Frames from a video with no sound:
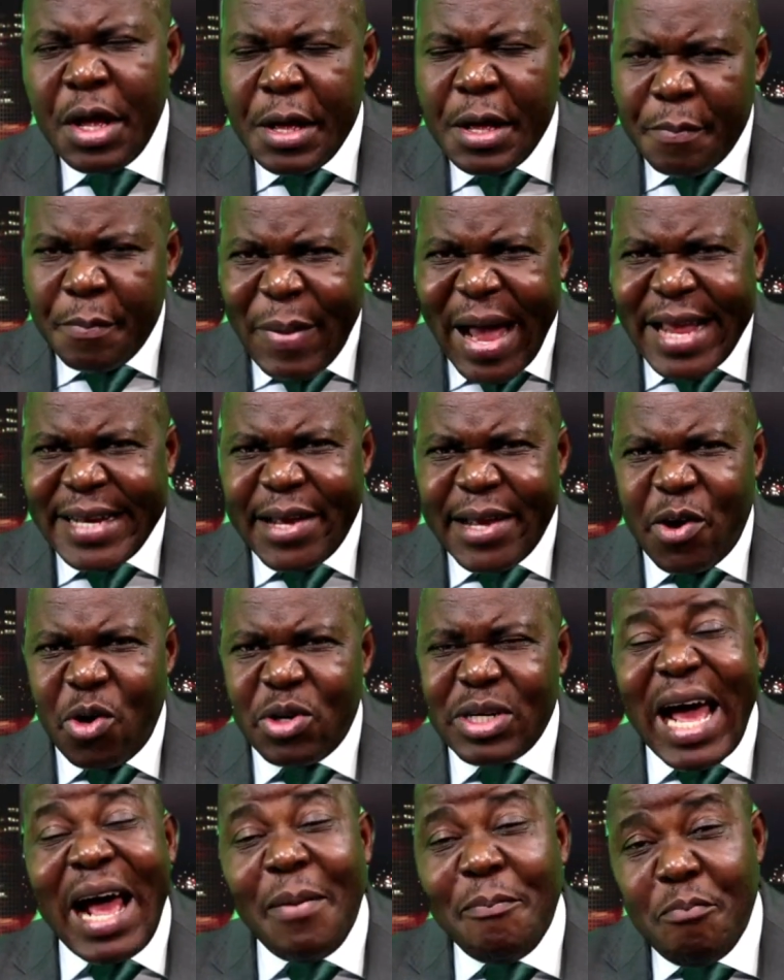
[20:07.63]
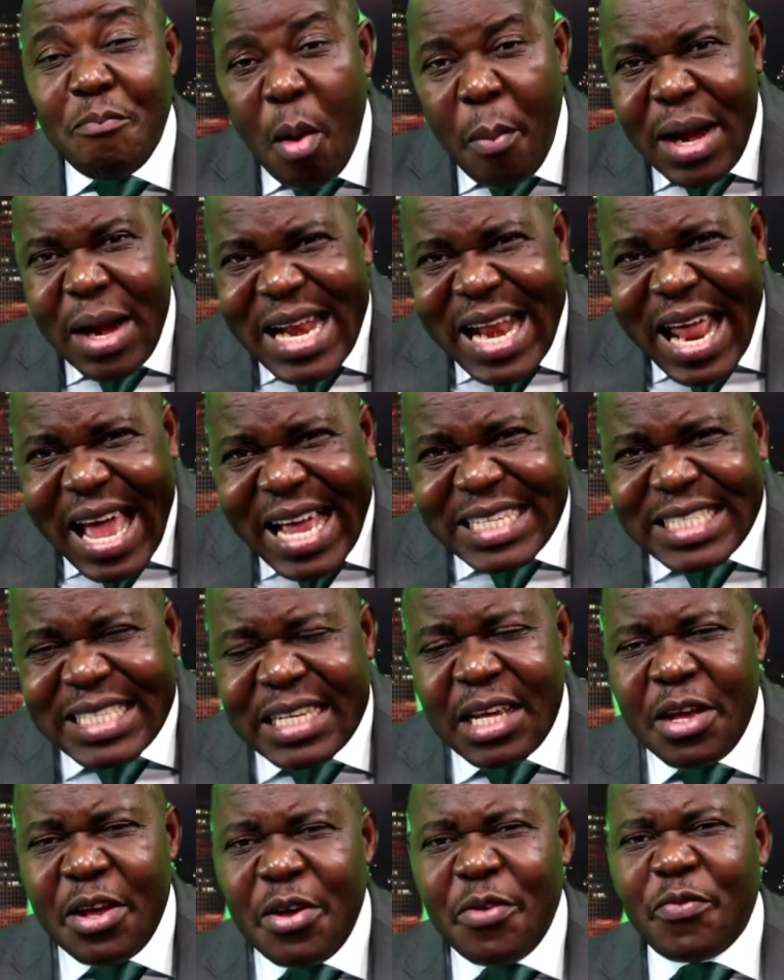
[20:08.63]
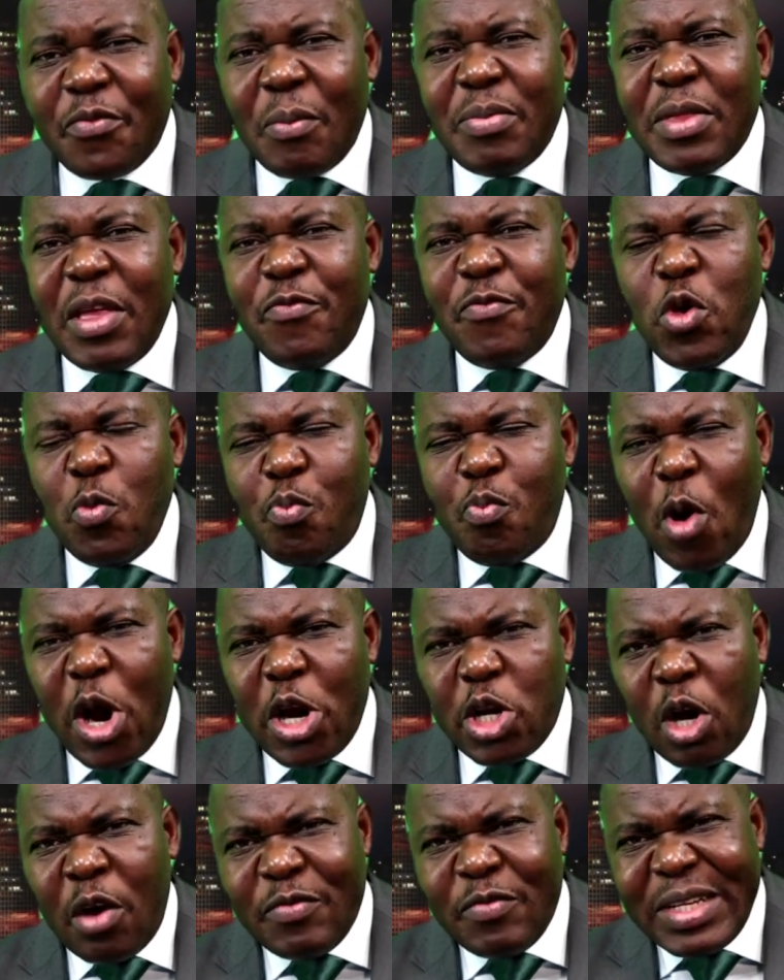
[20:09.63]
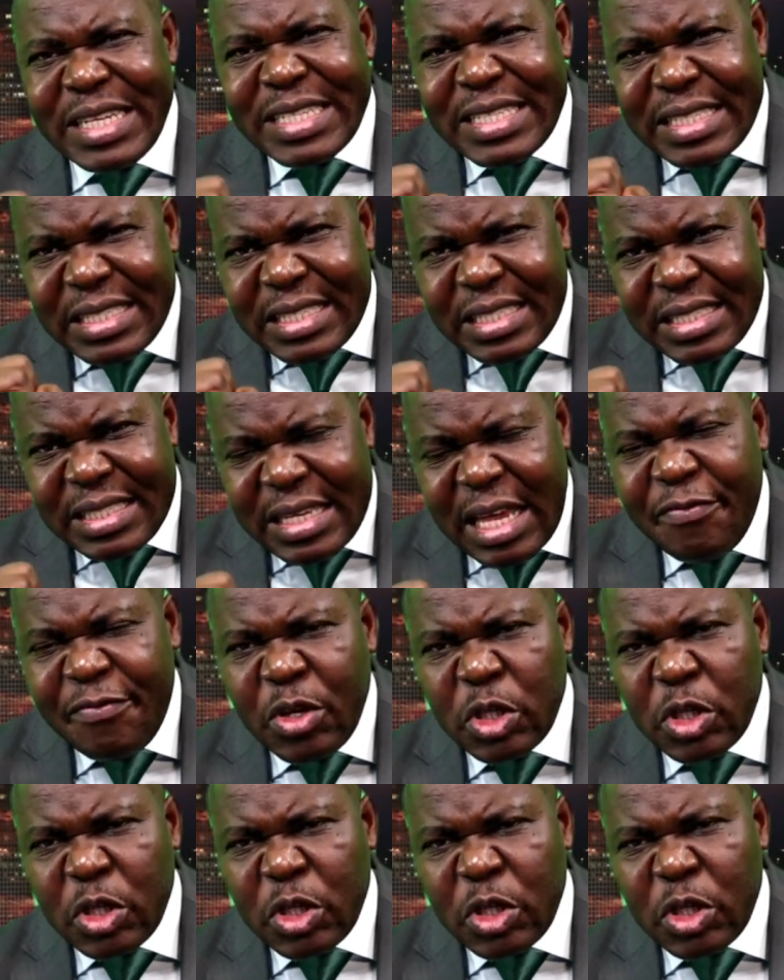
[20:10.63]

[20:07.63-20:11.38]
by the horn and mobilize from the viewpoint of the civil